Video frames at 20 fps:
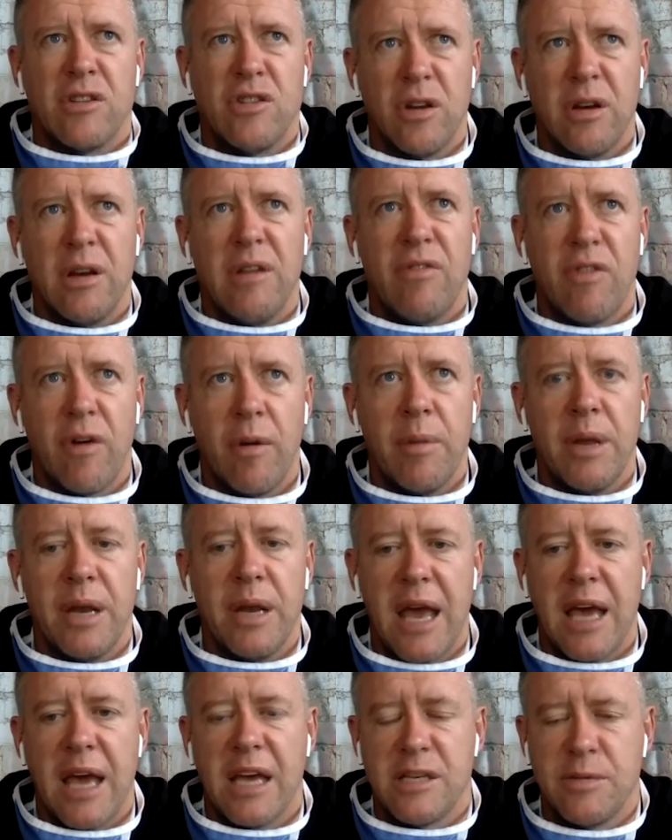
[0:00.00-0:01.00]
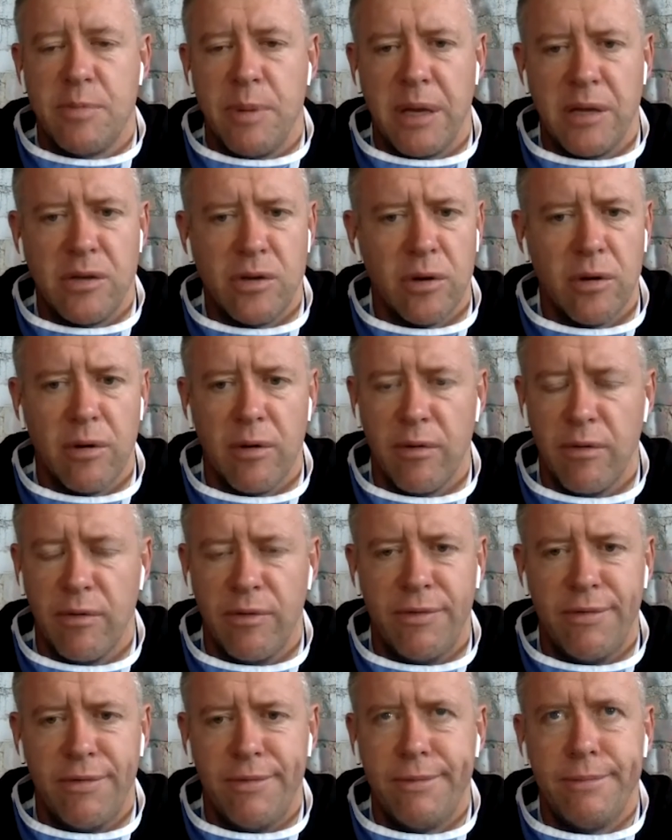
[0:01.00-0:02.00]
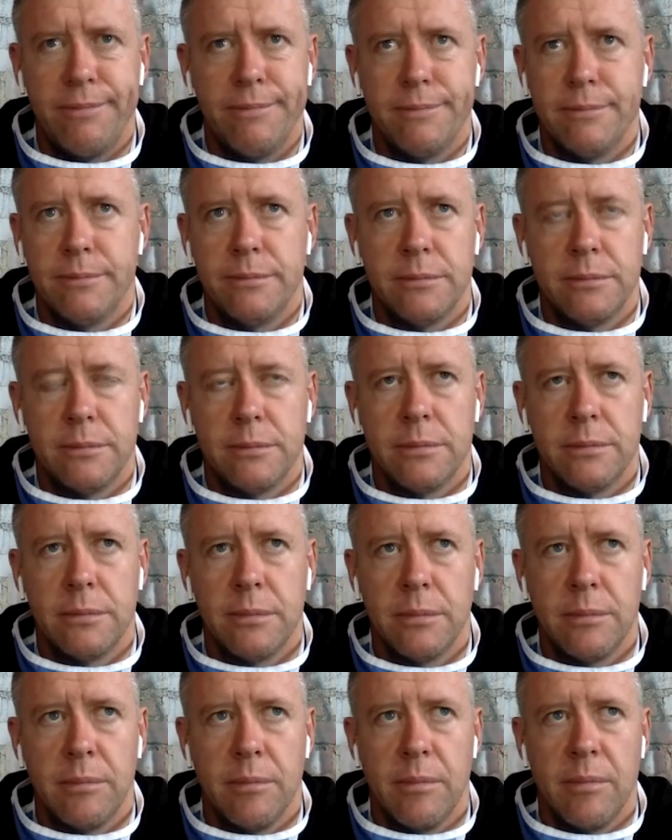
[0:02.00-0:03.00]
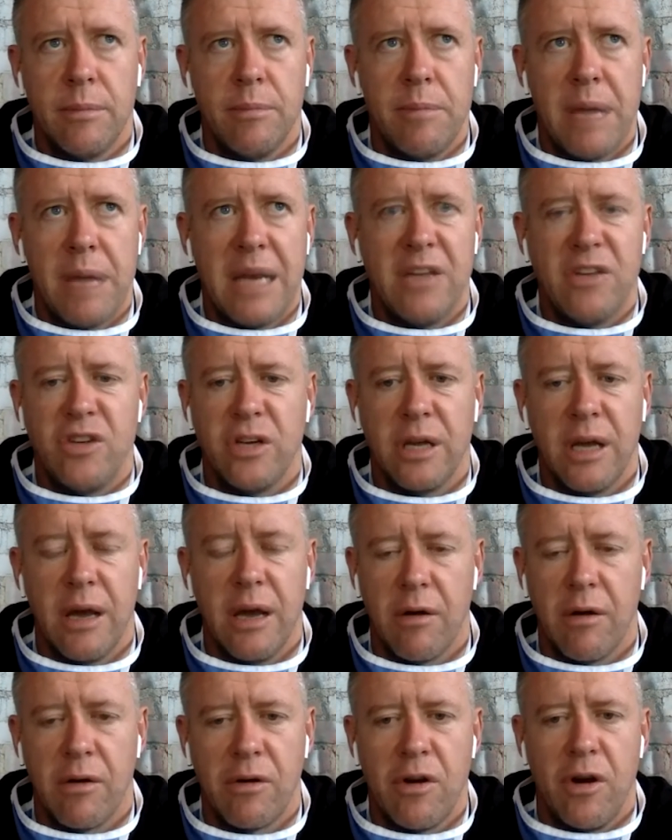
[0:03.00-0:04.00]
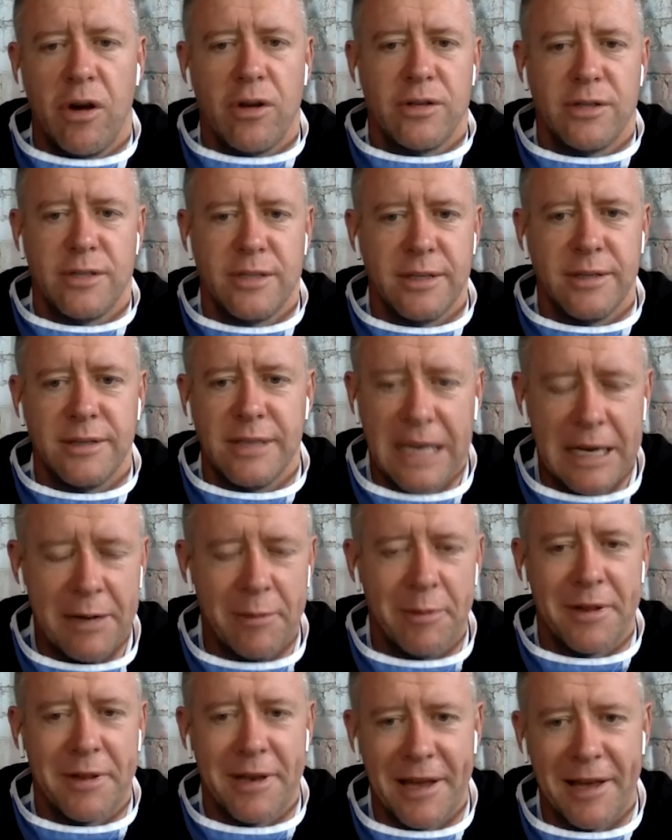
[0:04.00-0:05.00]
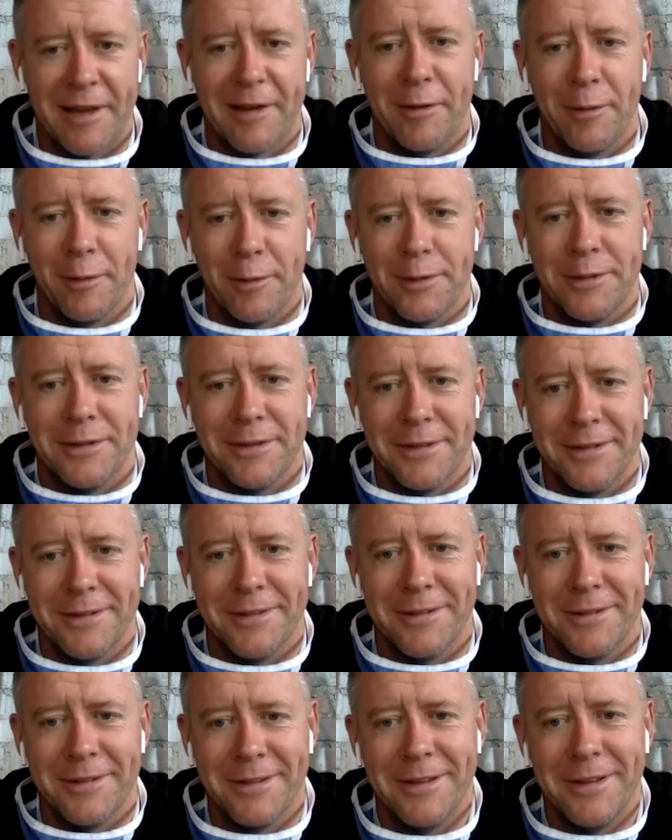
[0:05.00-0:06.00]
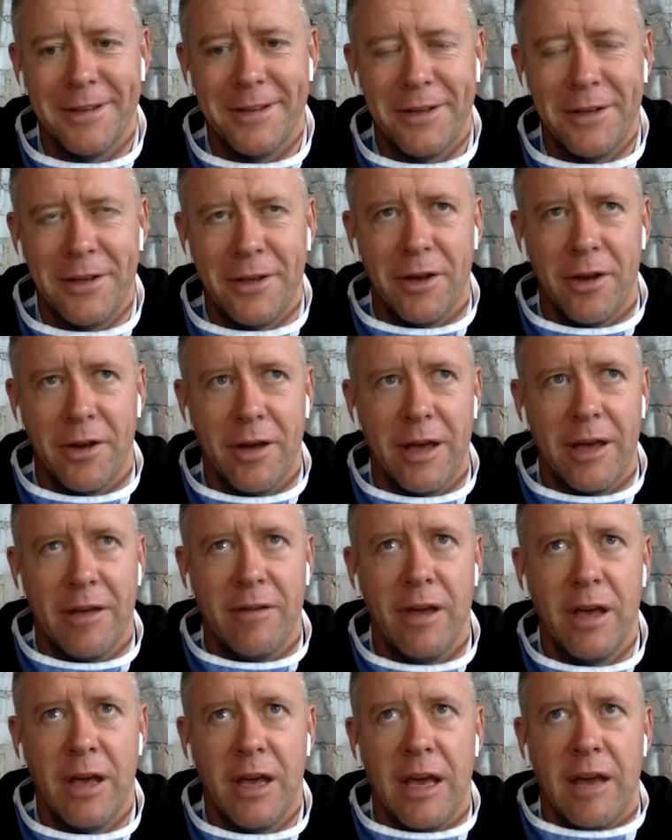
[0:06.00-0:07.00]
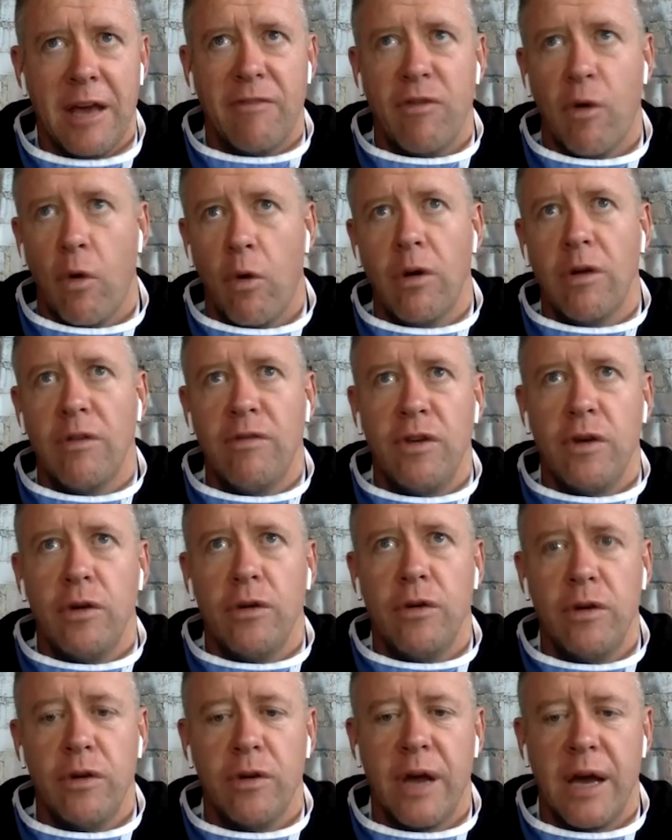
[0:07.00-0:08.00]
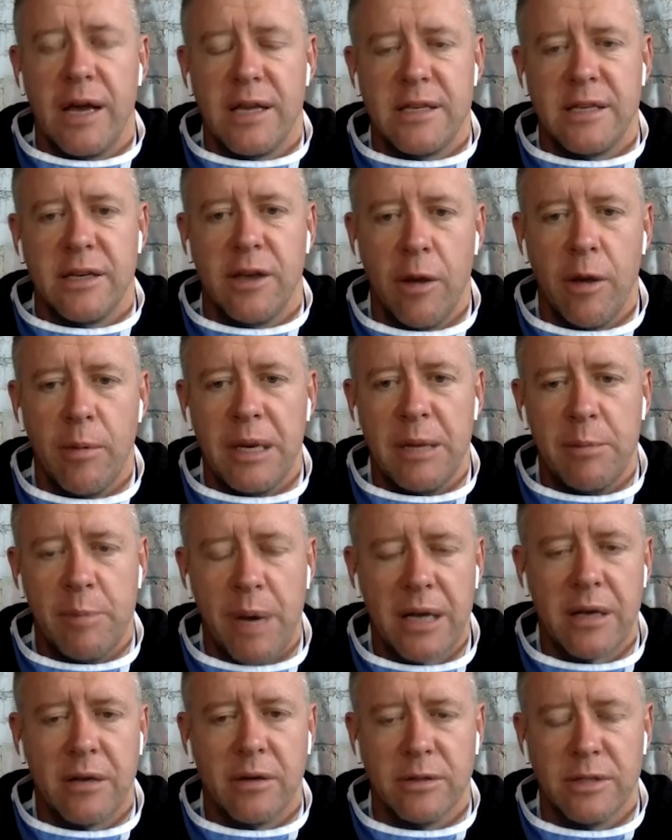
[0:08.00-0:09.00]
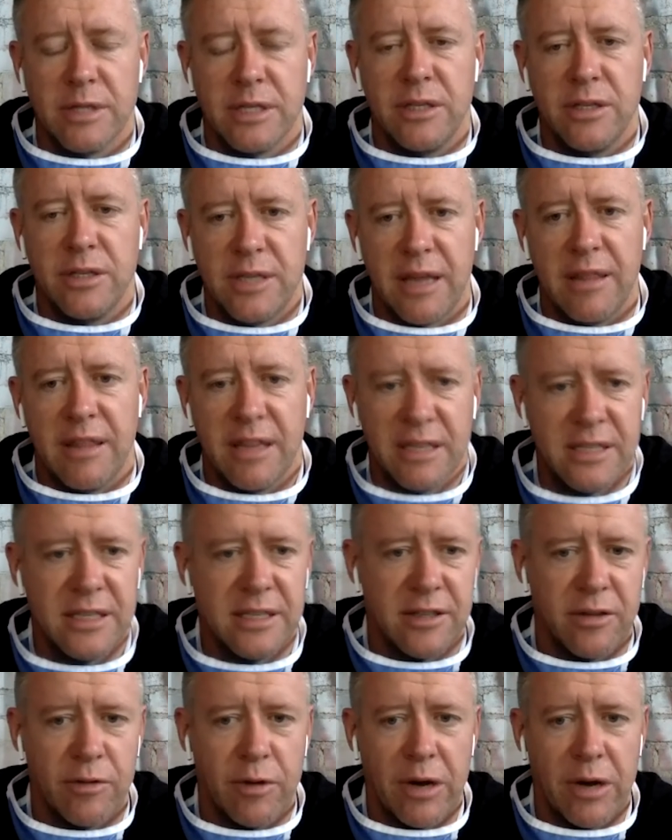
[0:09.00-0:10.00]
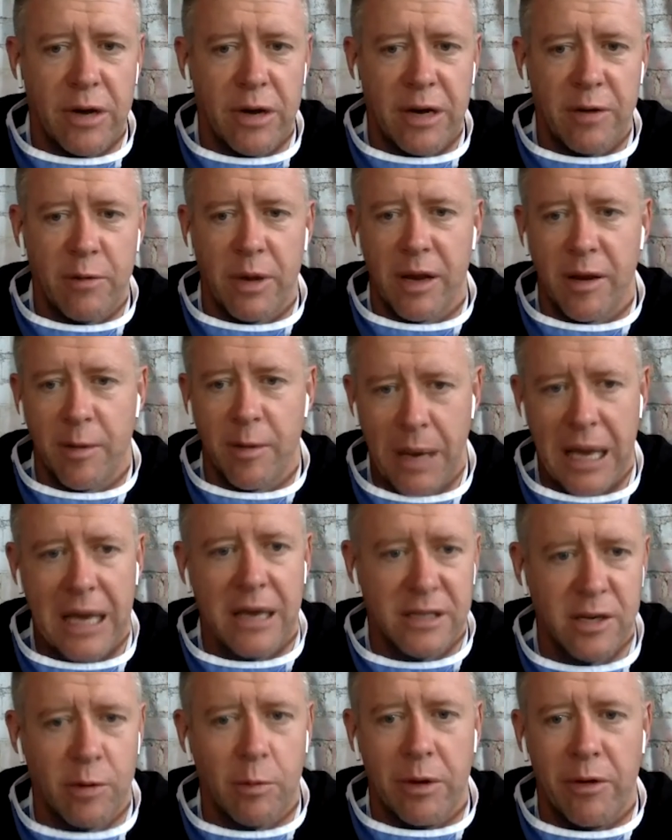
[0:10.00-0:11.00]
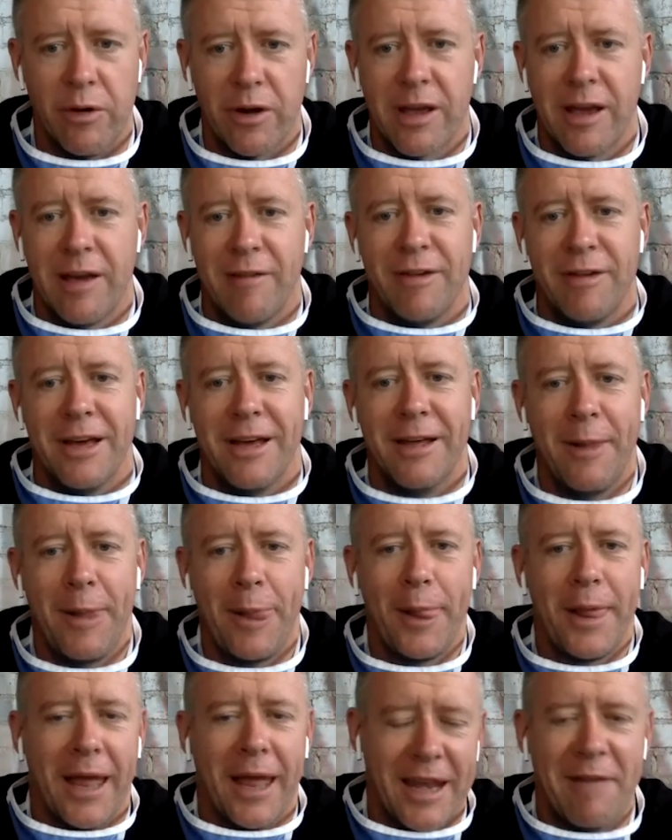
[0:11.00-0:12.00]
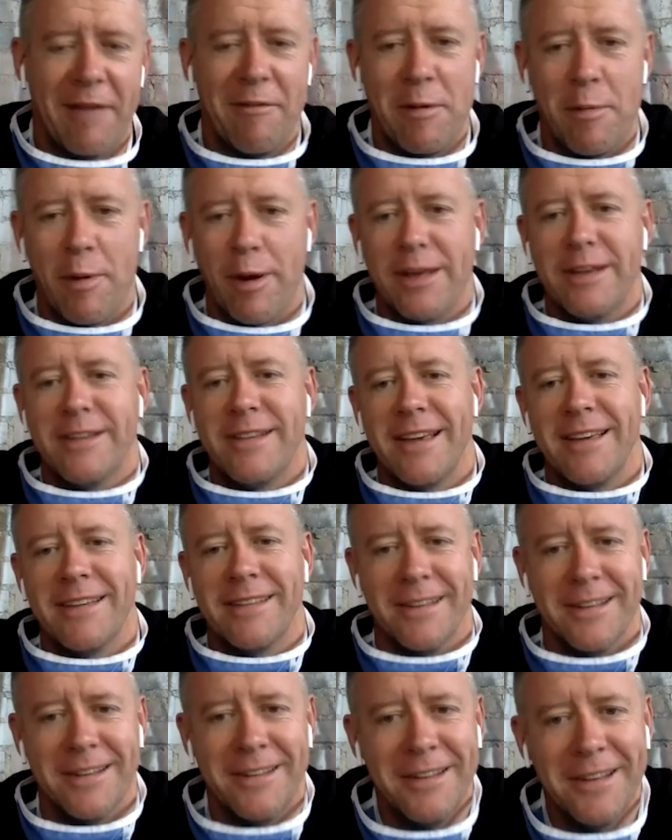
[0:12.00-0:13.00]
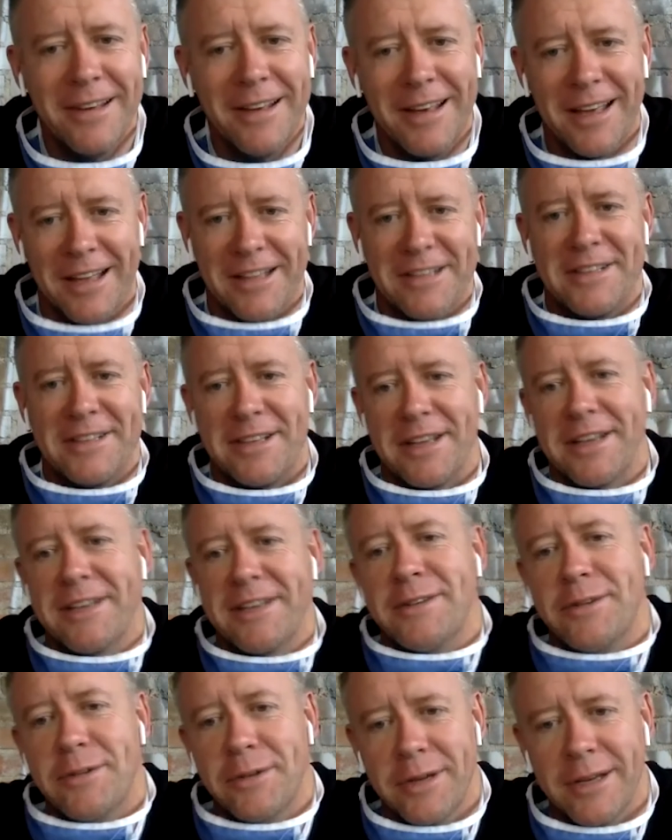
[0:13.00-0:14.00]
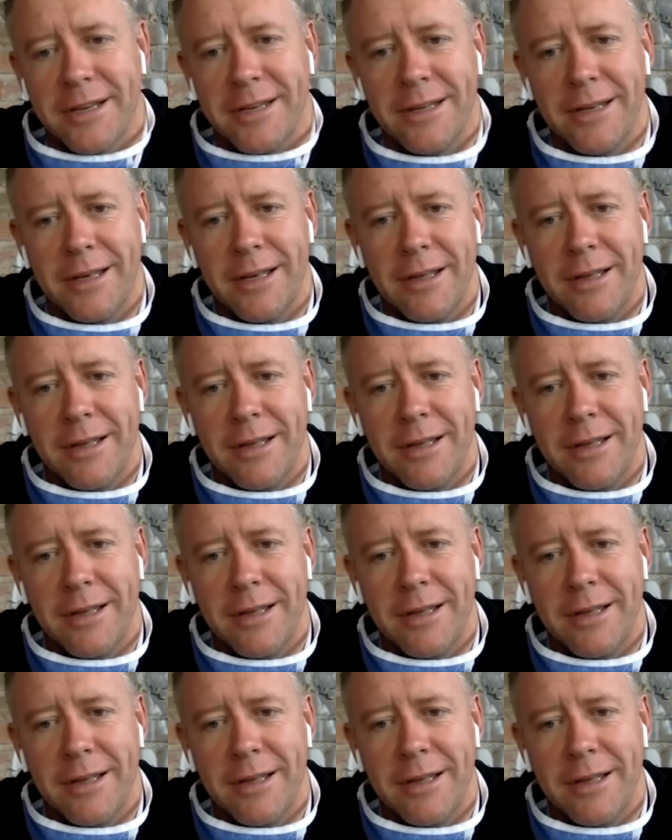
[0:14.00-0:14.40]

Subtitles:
Certainly from an aspect of managing our costs and dealing with landlords and if all of you unite and nobody buckles and you say, this is the rent we're going to pay until we recover, and everybody says it and sticks to it,